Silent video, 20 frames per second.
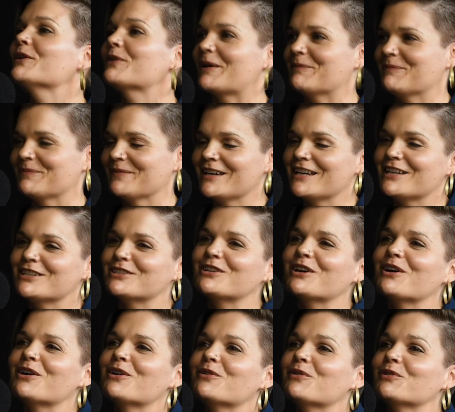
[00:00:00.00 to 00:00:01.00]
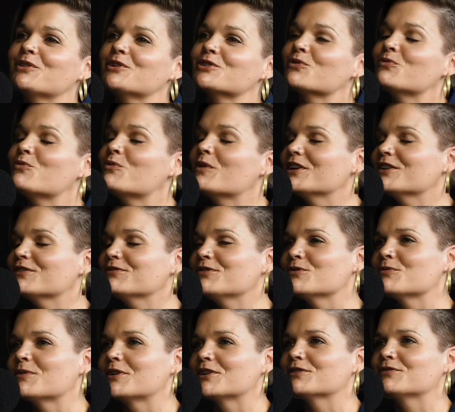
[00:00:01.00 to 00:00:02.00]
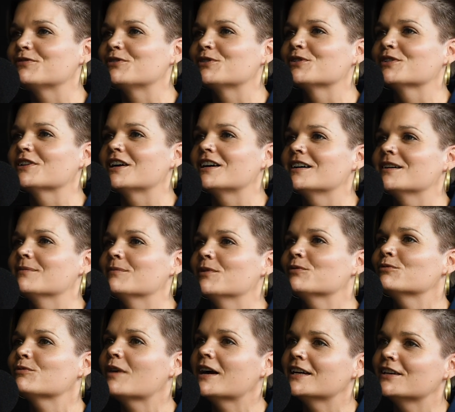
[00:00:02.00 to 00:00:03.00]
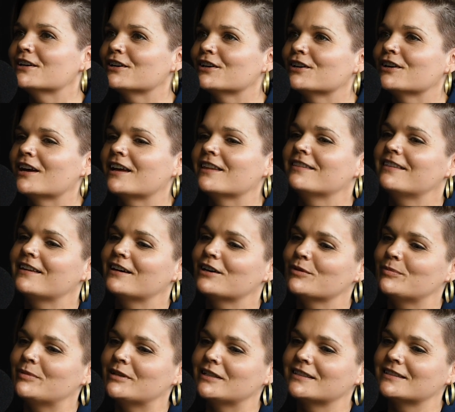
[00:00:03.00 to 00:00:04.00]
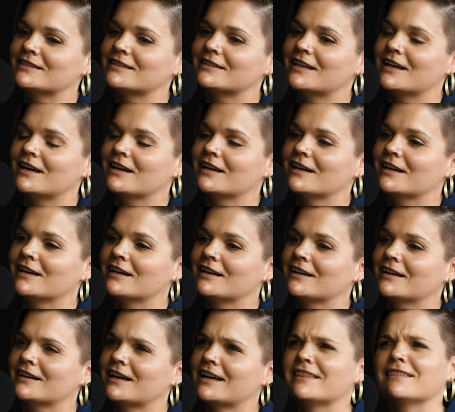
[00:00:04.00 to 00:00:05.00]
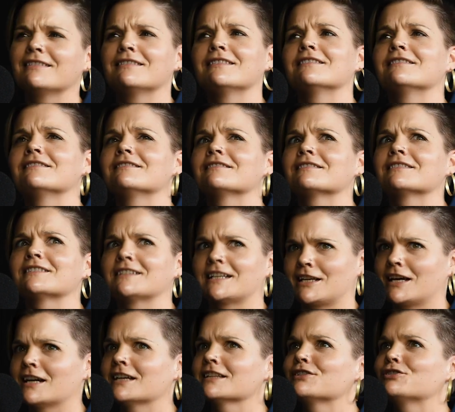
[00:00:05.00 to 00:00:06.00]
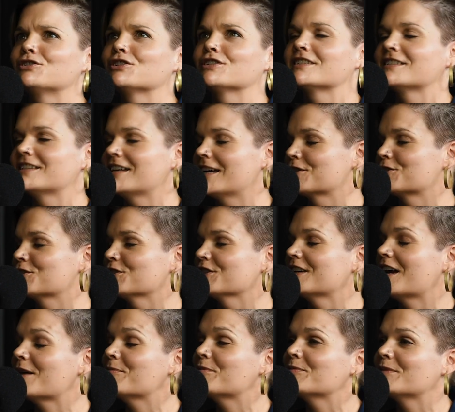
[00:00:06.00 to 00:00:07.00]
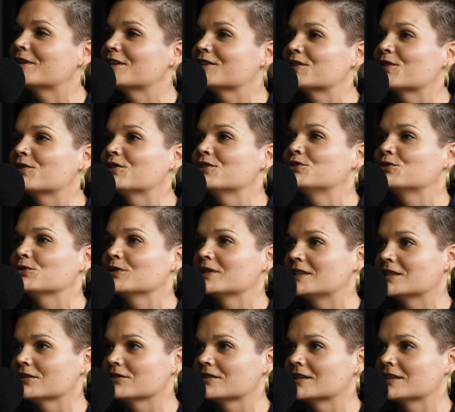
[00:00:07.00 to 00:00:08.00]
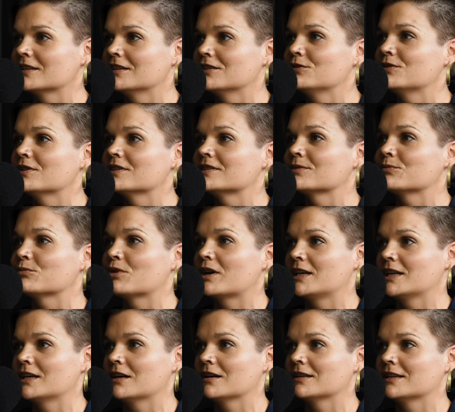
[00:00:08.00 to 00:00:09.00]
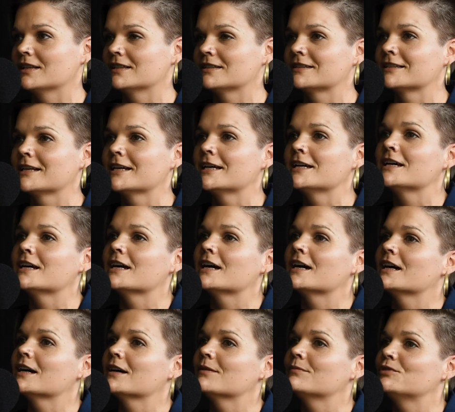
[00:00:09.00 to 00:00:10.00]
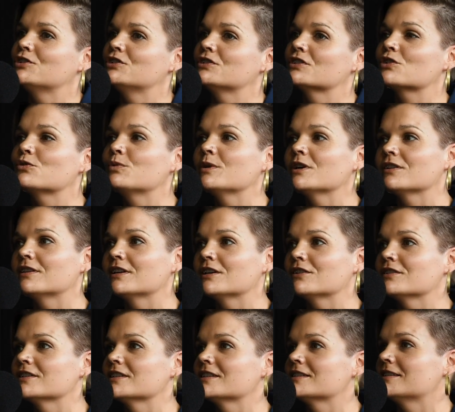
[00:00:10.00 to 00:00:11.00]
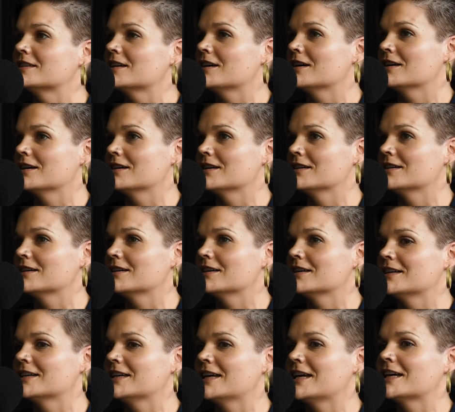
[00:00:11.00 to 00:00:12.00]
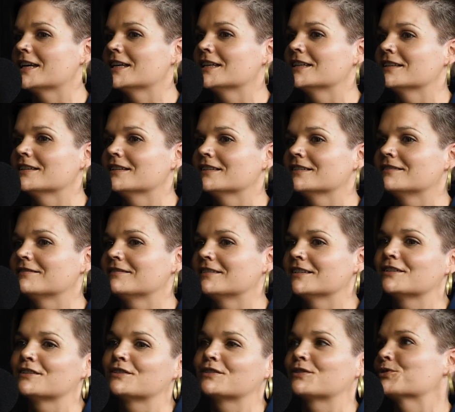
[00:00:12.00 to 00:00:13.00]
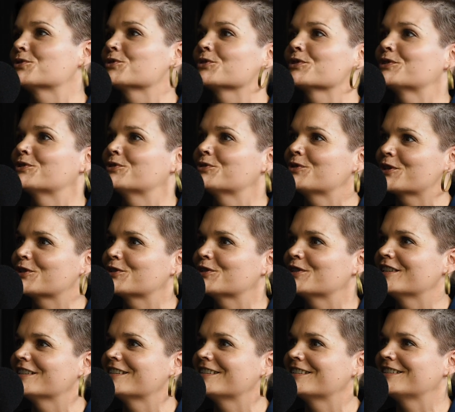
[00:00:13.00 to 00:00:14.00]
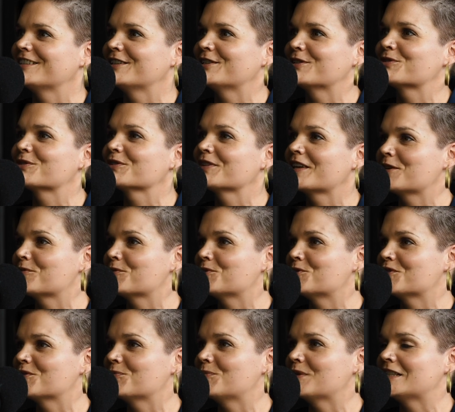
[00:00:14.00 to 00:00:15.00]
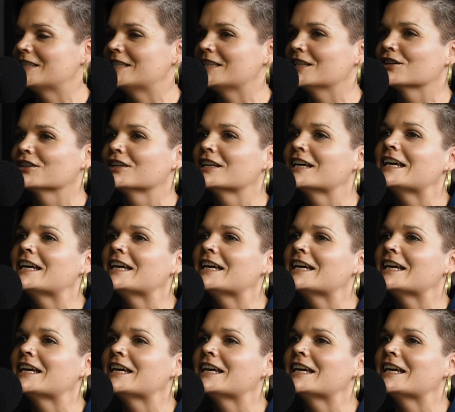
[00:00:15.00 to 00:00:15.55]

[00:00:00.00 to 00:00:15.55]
Okay. So there's a wonderful, wonderful writer and therapist, psychologist, actually, up in Minnesota, Julie Tilson, who does some writing on this. She's a queer theorist and a social constructionist, so language is a big deal.